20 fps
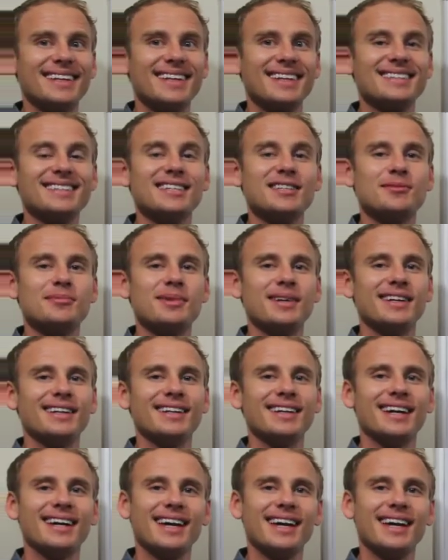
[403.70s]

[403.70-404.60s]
This has been